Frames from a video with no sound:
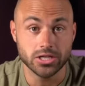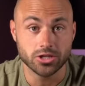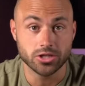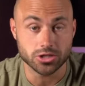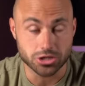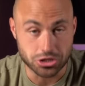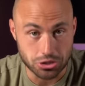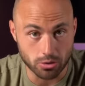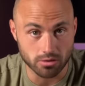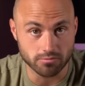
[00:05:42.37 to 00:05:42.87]
the
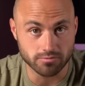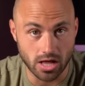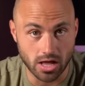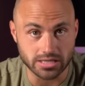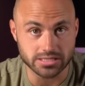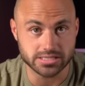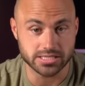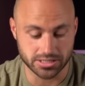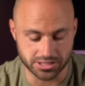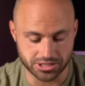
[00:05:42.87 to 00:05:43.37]
short
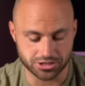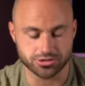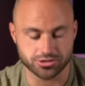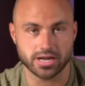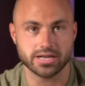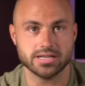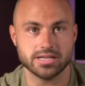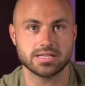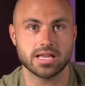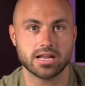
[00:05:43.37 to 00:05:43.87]
volatility
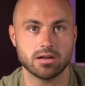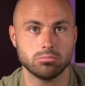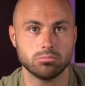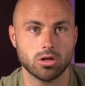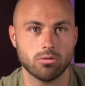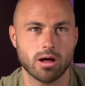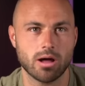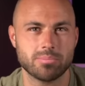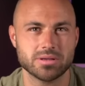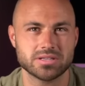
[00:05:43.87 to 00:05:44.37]
trade is going to
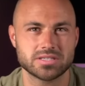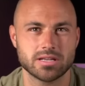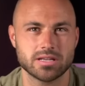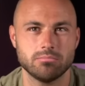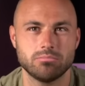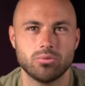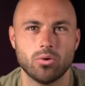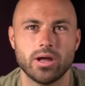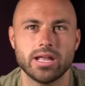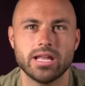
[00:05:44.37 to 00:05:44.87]
blow up at some
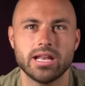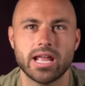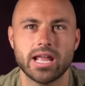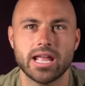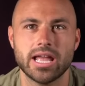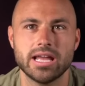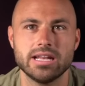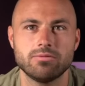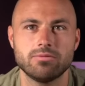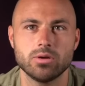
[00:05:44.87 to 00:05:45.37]
point.
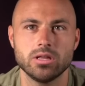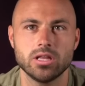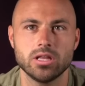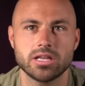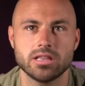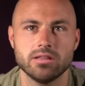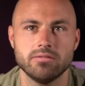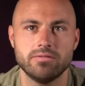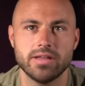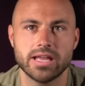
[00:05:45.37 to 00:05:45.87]
And if we look
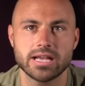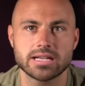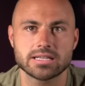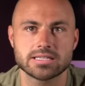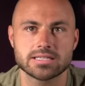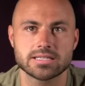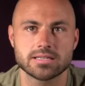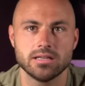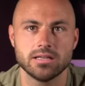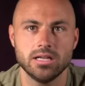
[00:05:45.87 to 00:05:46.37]
at the
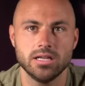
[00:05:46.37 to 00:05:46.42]
VIX,